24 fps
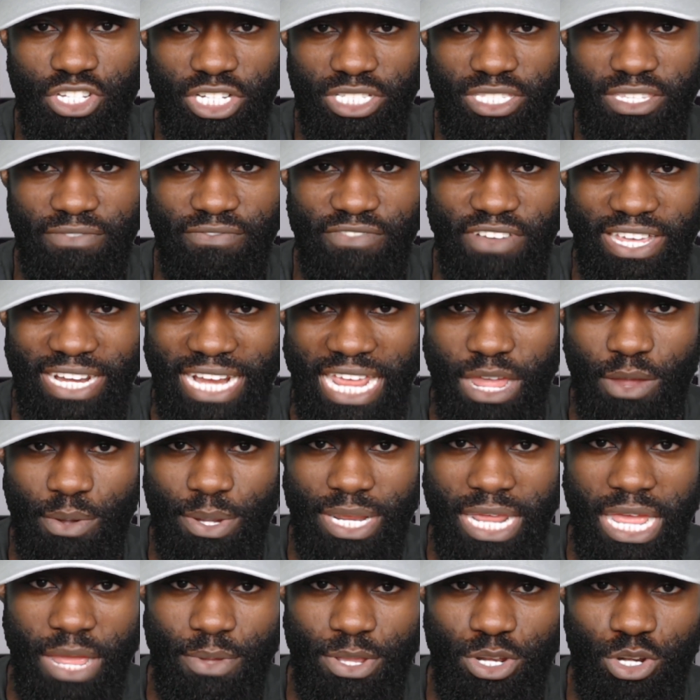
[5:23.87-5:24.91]
justifying how
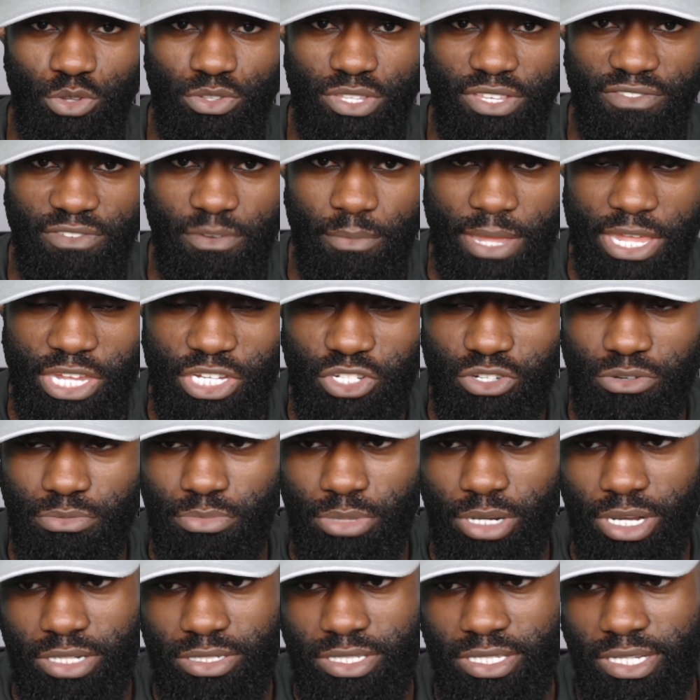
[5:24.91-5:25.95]
he knows the information,
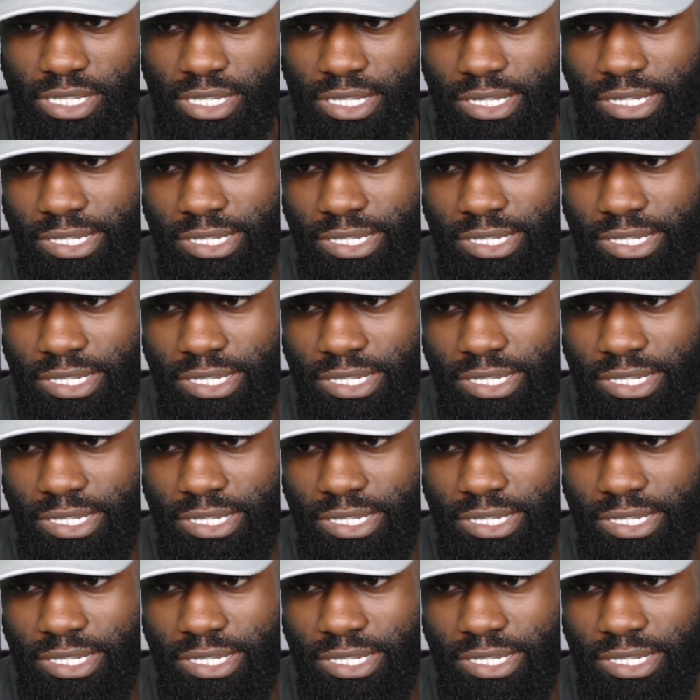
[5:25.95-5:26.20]
but